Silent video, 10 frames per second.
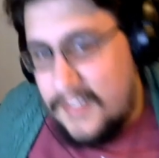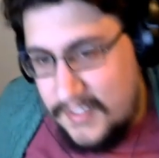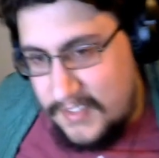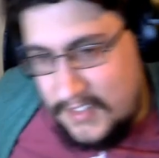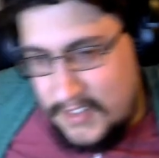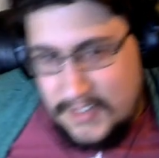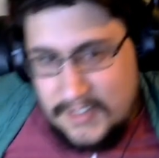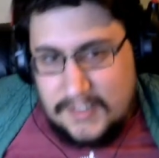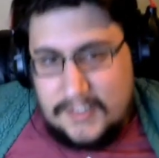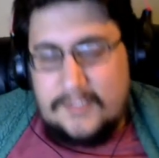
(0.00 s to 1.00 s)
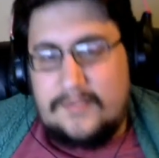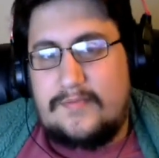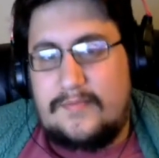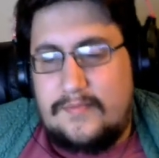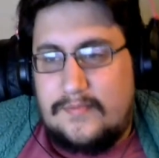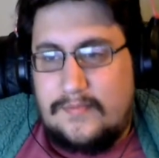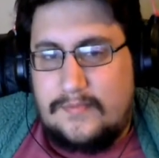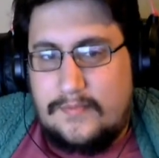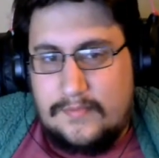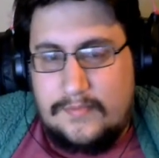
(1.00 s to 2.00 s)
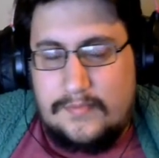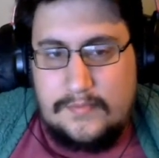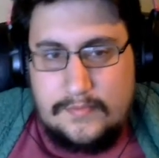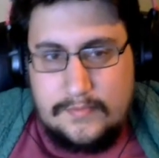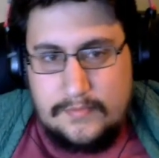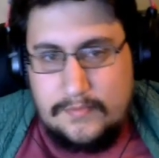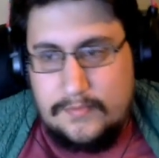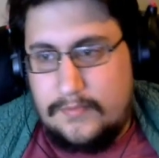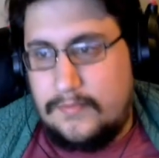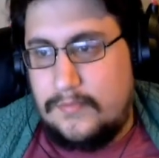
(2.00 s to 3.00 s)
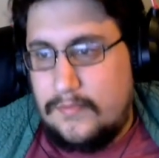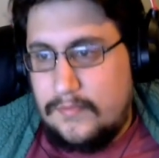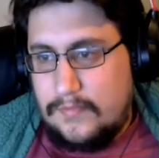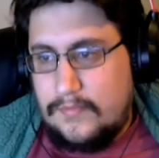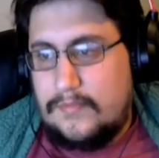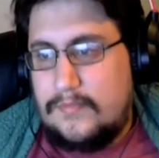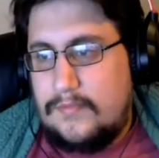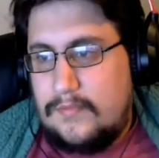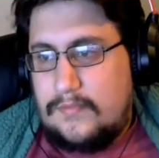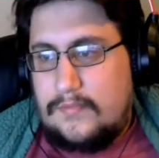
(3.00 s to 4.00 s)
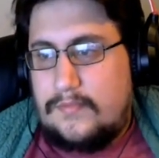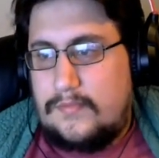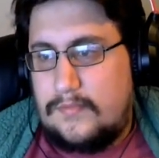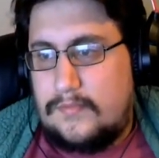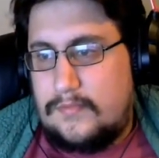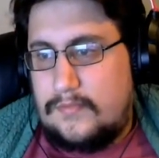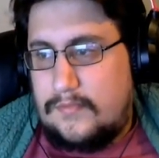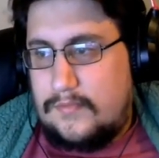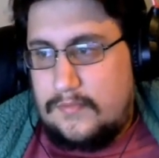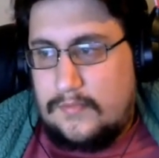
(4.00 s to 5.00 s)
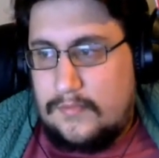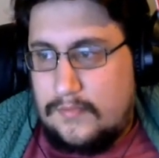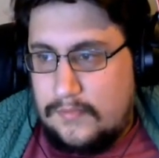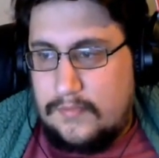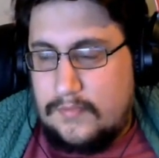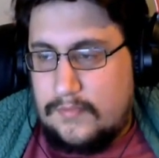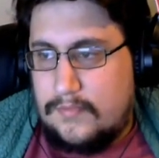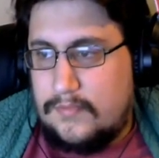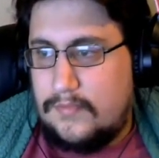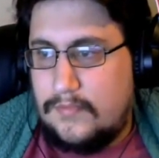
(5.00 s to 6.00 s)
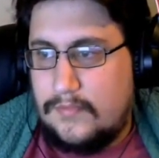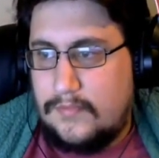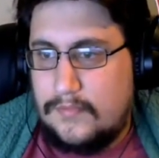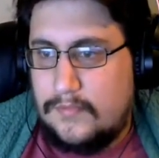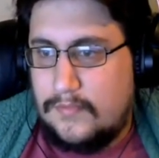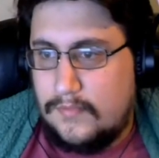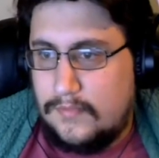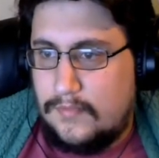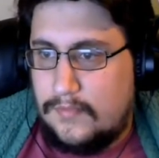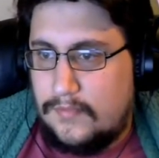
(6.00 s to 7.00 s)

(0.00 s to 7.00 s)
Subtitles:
The person shown says nothing.